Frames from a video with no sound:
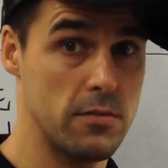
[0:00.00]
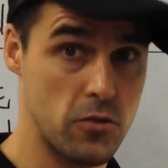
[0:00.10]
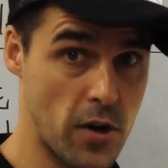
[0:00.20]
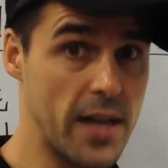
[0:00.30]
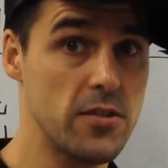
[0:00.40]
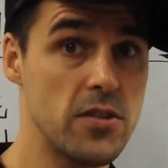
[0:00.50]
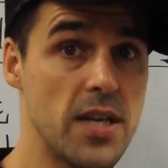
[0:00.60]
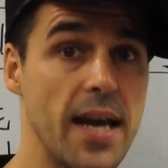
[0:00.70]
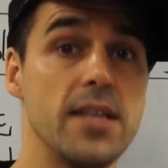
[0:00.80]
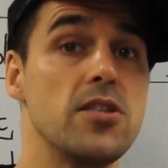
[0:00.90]
Try to
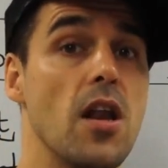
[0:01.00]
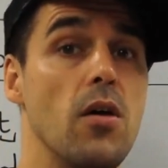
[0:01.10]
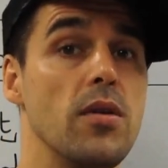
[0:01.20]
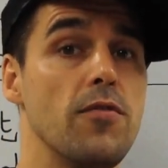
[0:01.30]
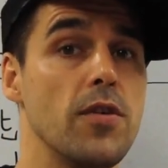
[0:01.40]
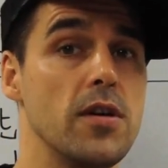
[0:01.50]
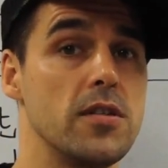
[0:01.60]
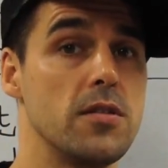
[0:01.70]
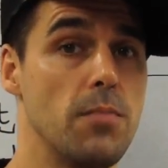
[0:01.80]
say it slowly first.